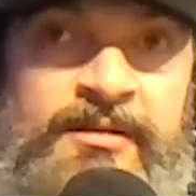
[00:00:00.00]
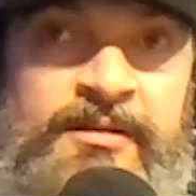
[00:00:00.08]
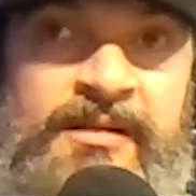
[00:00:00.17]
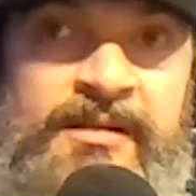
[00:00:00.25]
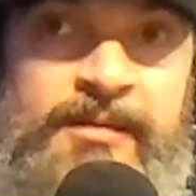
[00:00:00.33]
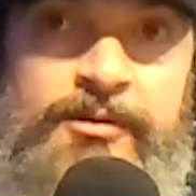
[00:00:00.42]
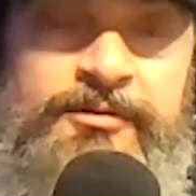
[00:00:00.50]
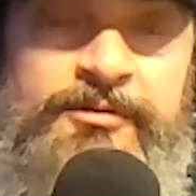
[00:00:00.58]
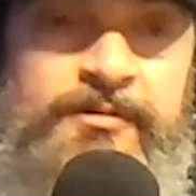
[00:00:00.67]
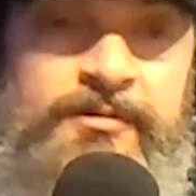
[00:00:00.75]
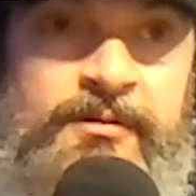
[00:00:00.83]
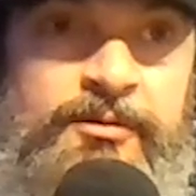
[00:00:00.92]
labels.
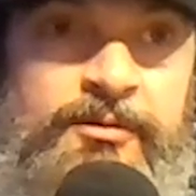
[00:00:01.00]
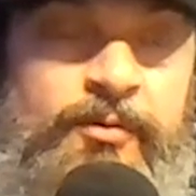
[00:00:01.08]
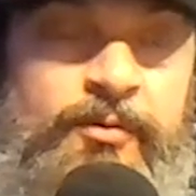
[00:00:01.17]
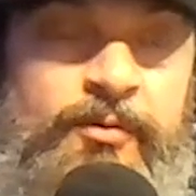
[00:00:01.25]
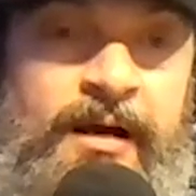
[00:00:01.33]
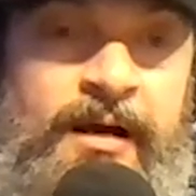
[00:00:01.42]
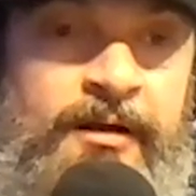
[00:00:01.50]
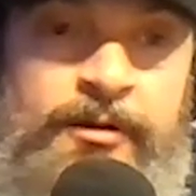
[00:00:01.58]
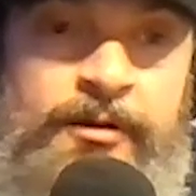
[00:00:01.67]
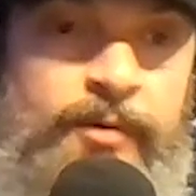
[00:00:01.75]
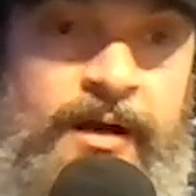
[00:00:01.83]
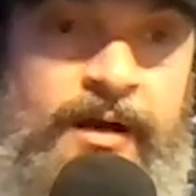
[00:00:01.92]
It was a warehouse, another
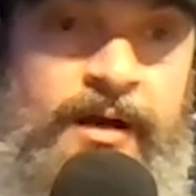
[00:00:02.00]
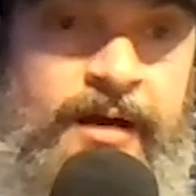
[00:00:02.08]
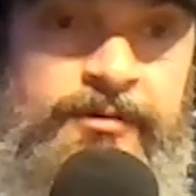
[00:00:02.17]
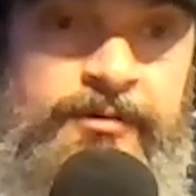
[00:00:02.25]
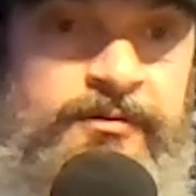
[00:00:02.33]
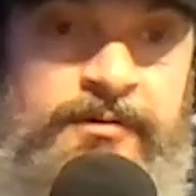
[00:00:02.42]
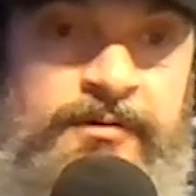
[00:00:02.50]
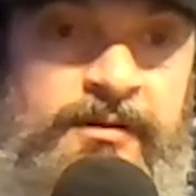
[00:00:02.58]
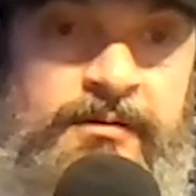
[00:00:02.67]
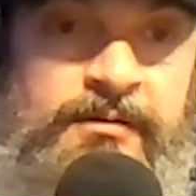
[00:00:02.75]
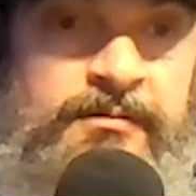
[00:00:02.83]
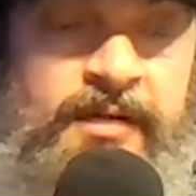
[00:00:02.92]
warehouse
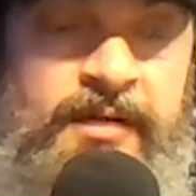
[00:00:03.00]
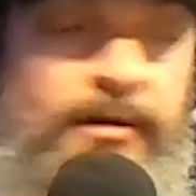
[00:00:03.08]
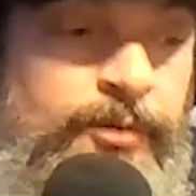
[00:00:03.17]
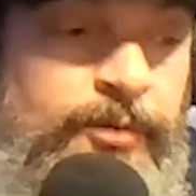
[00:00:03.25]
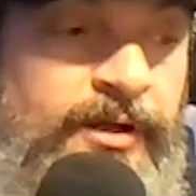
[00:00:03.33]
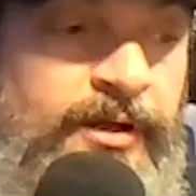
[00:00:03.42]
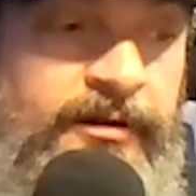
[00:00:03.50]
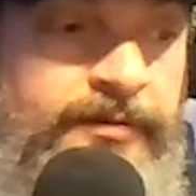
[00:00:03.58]
in the Elmwood area.